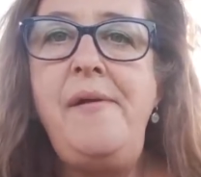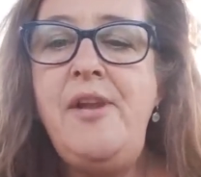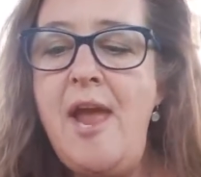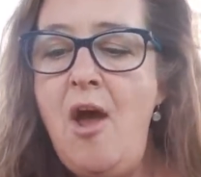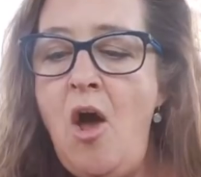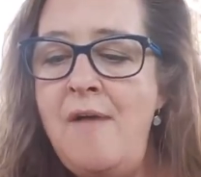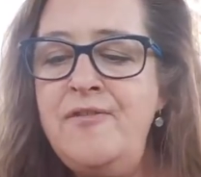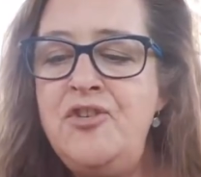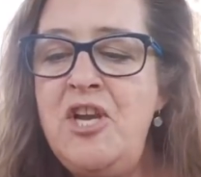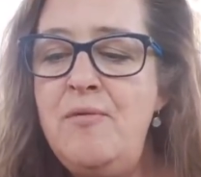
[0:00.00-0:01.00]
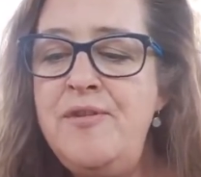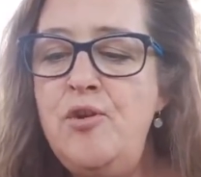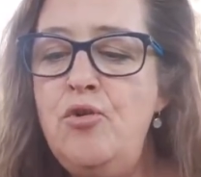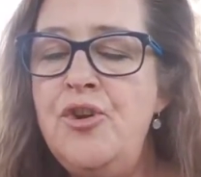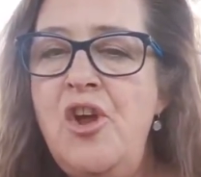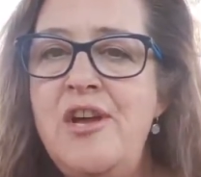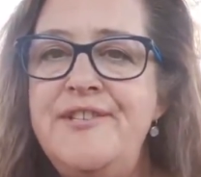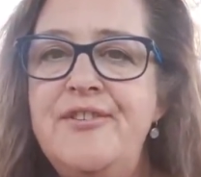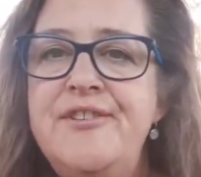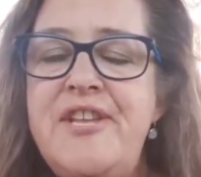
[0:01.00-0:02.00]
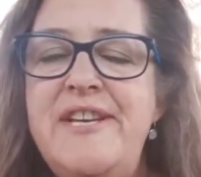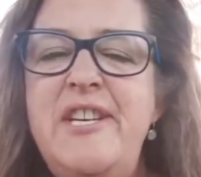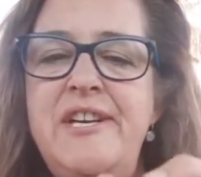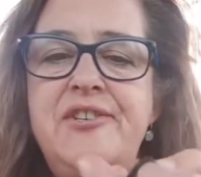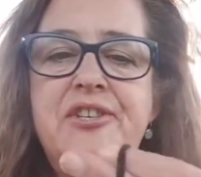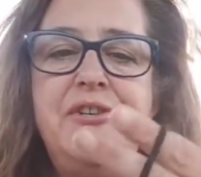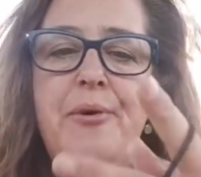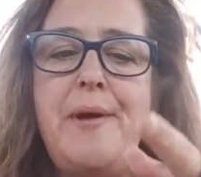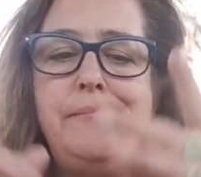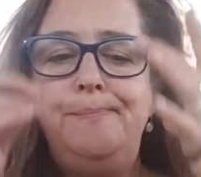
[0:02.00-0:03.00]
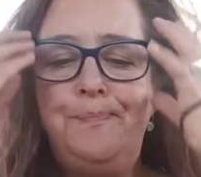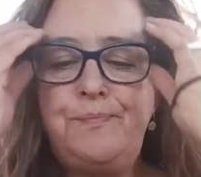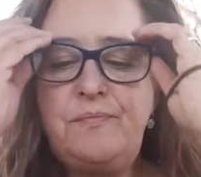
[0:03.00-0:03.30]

Yeah, I'll have to check with the organiser because they tend to